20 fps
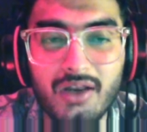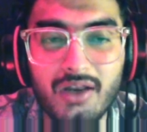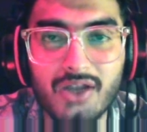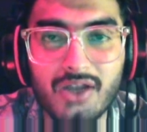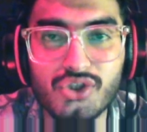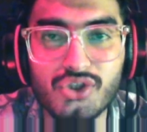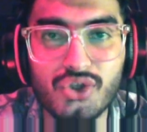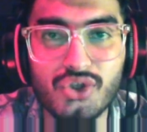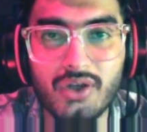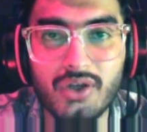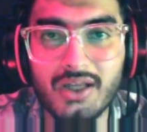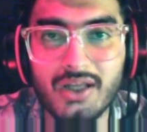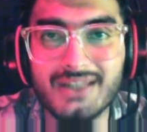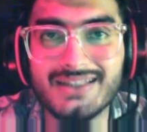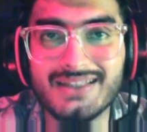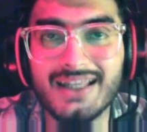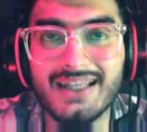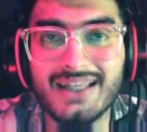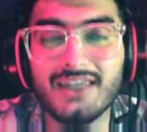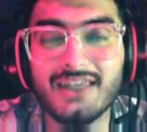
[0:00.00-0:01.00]
I shared
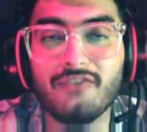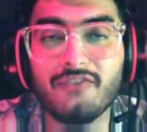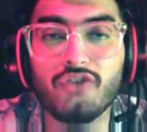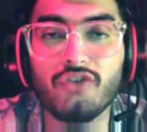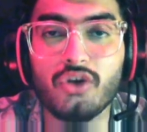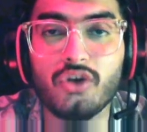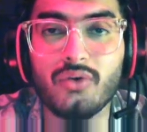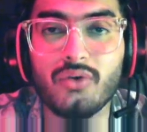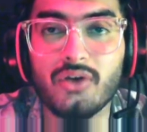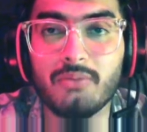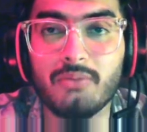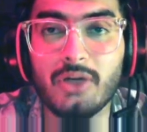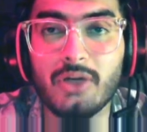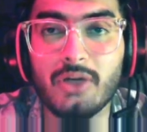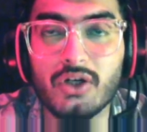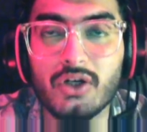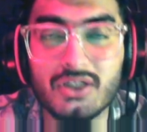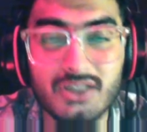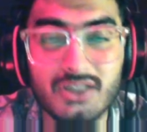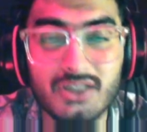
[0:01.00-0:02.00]
is like if you're doing it by
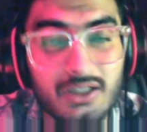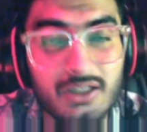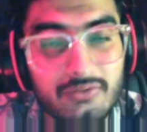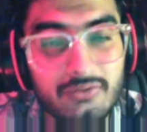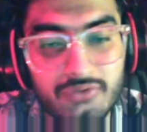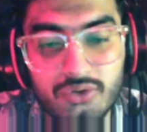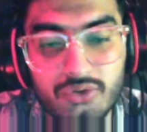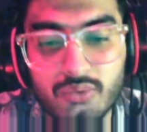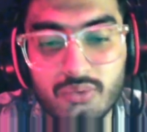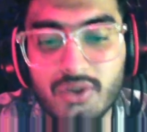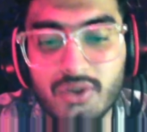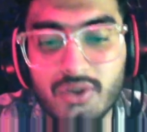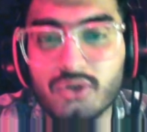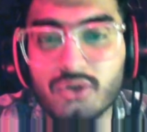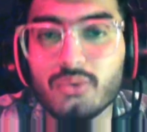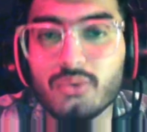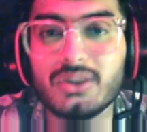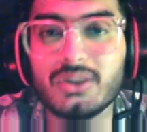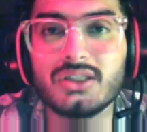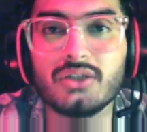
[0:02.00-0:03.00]
yourself, do it. You
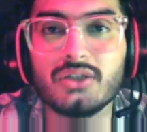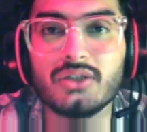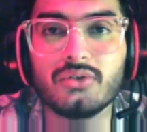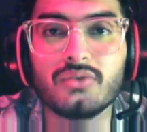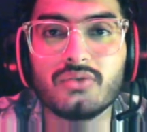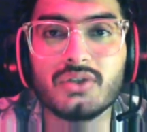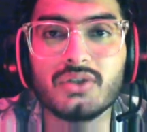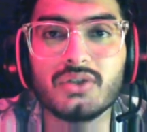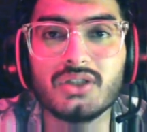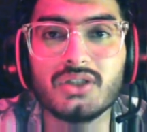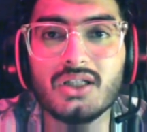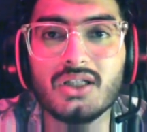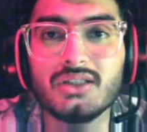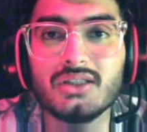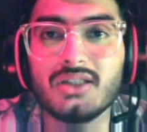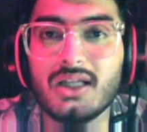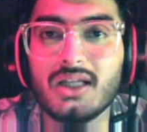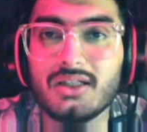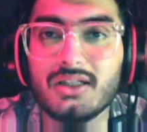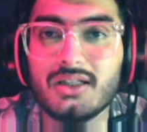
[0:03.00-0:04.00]
will see a good results
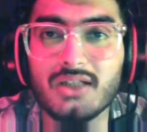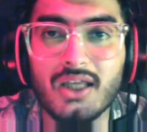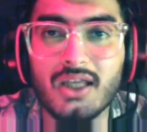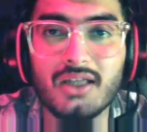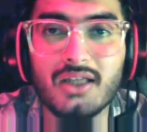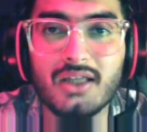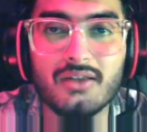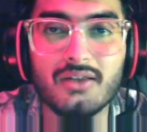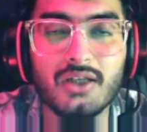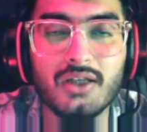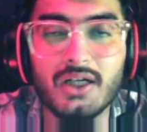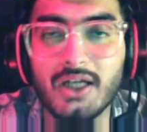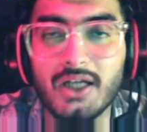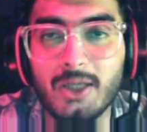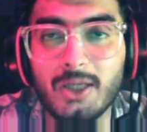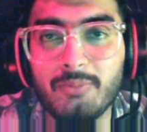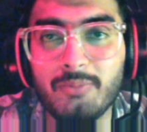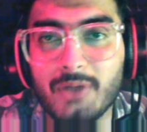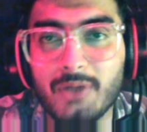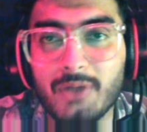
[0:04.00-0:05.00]
that take their
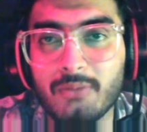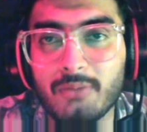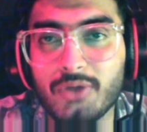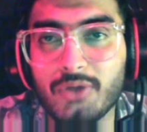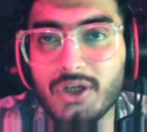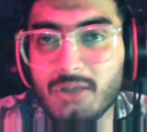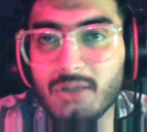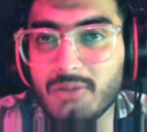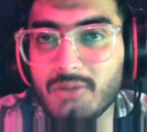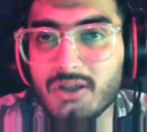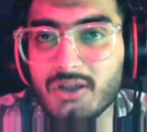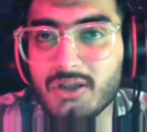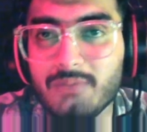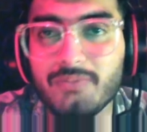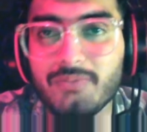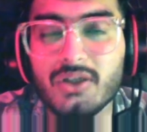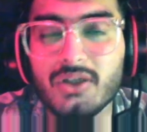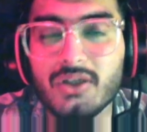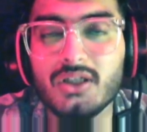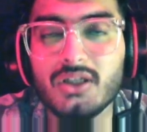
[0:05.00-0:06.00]
name, number, email,
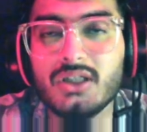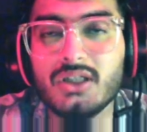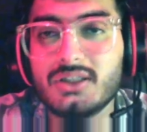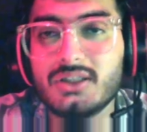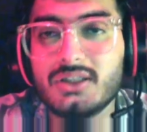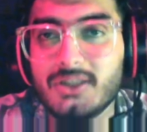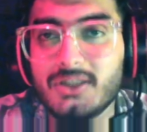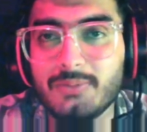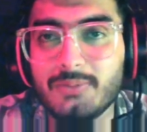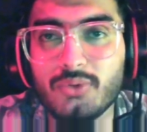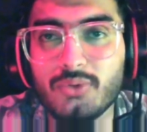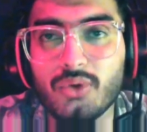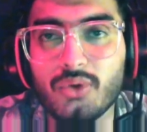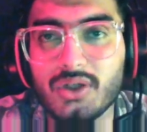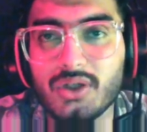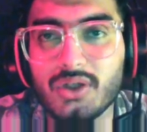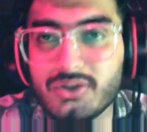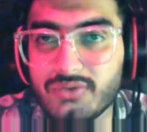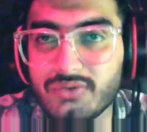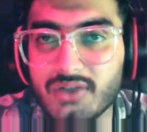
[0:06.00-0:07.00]
zip code,
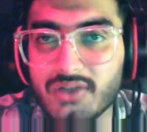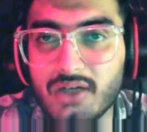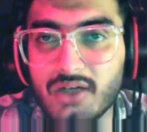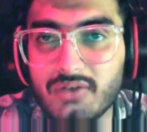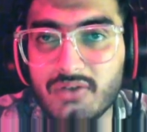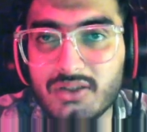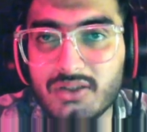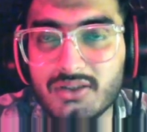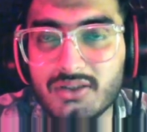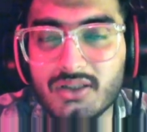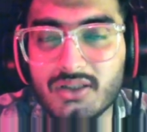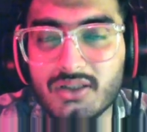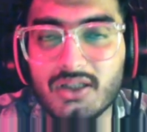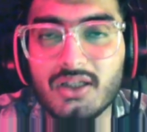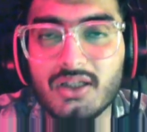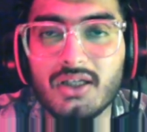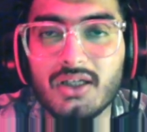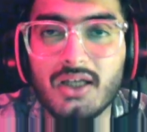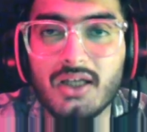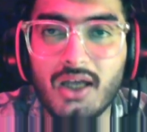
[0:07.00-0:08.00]
and street address,
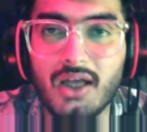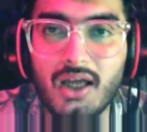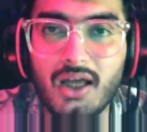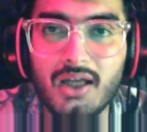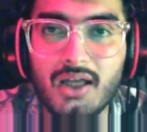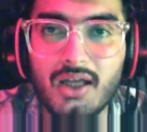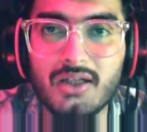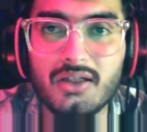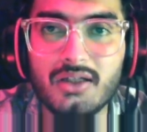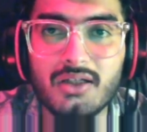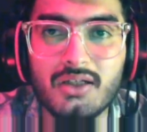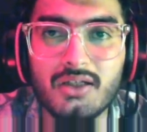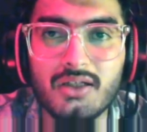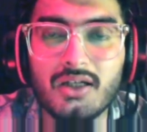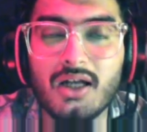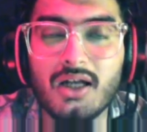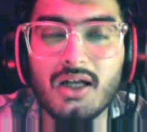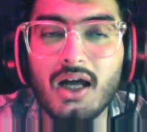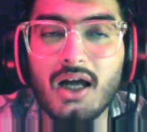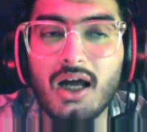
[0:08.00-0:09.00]
and
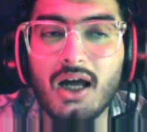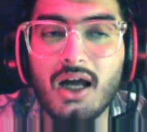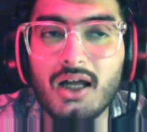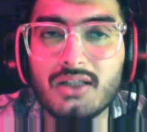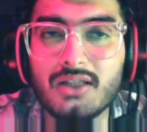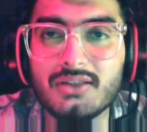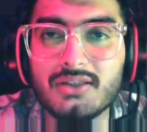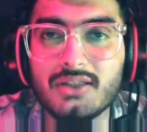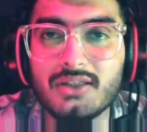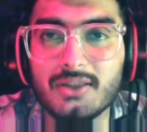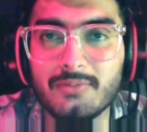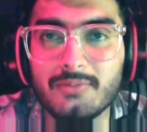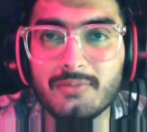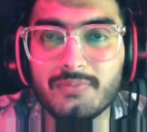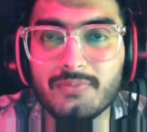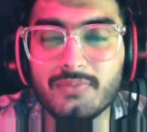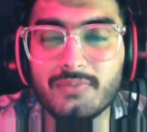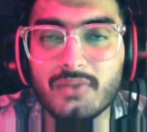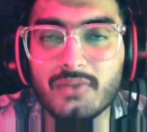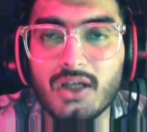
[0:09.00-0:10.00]
ask
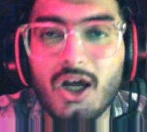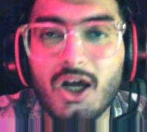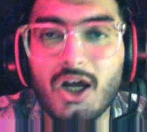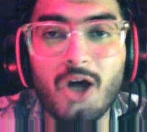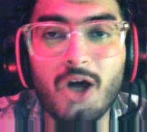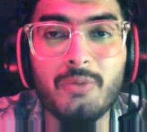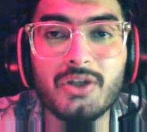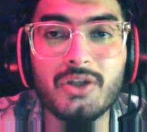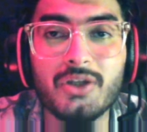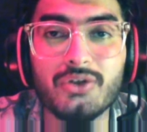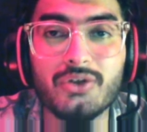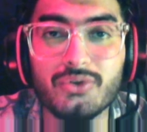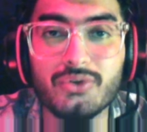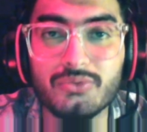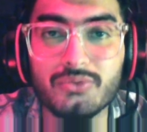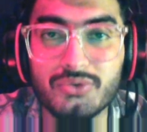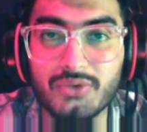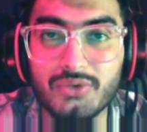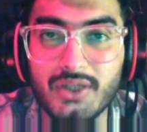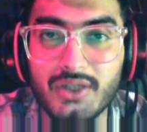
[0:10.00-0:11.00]
them how many
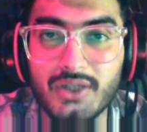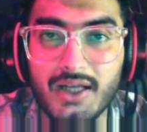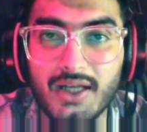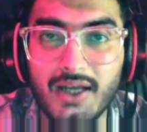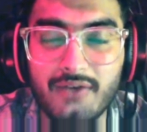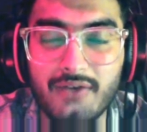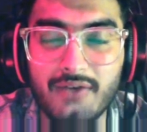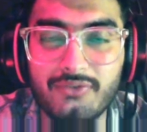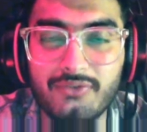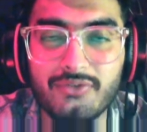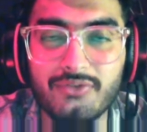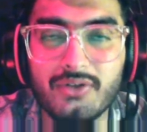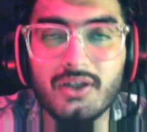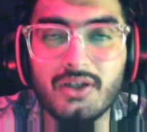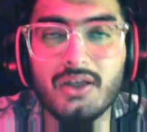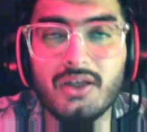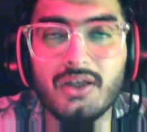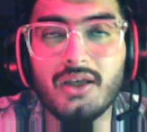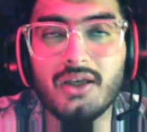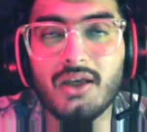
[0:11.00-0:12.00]
rooms do they have,
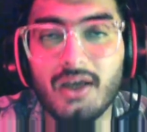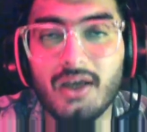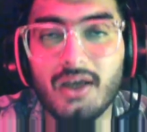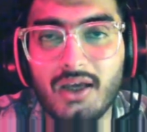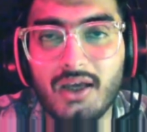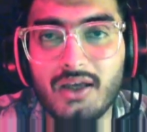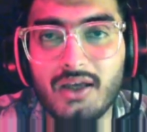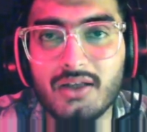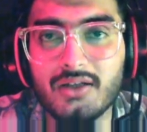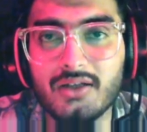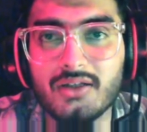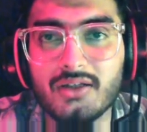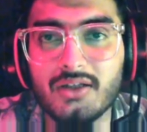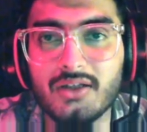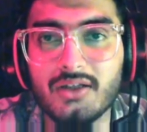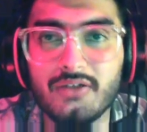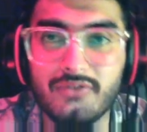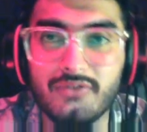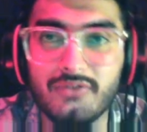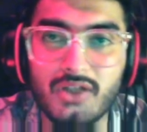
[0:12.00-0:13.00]
and
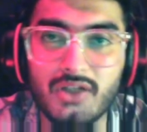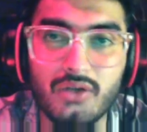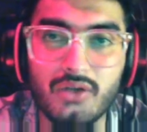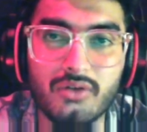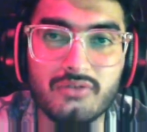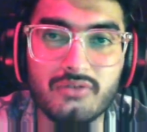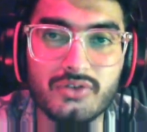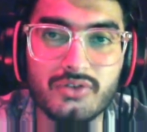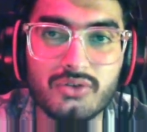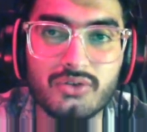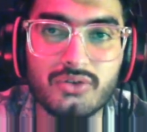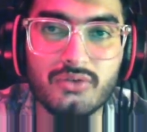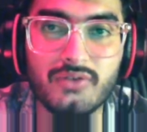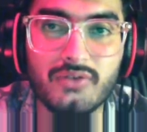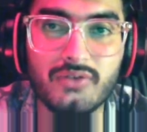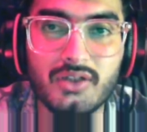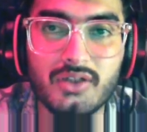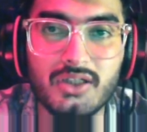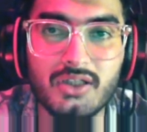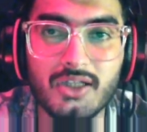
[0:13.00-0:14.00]
if they're looking for sofa
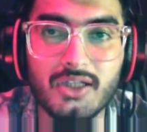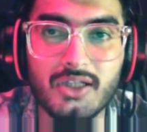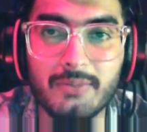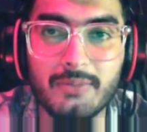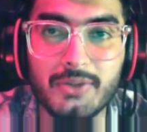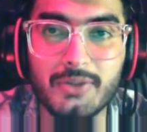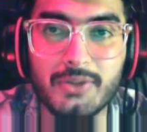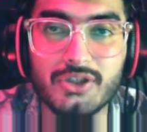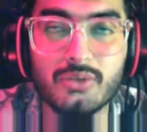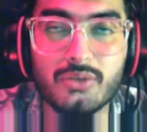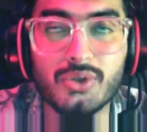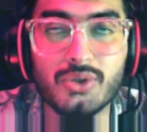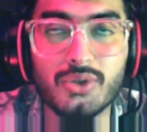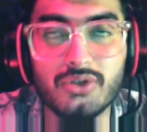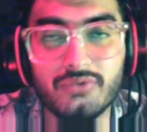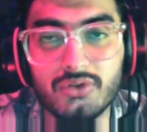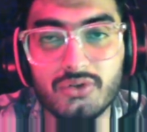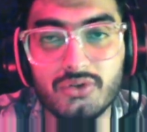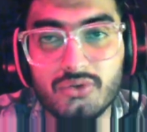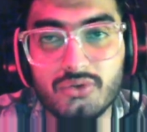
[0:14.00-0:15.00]
cleaning and pressure wash,
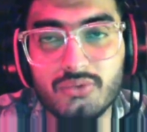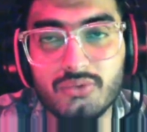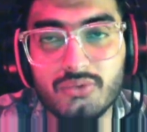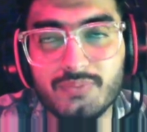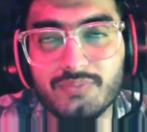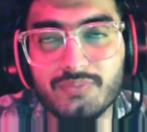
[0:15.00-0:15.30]
if you do,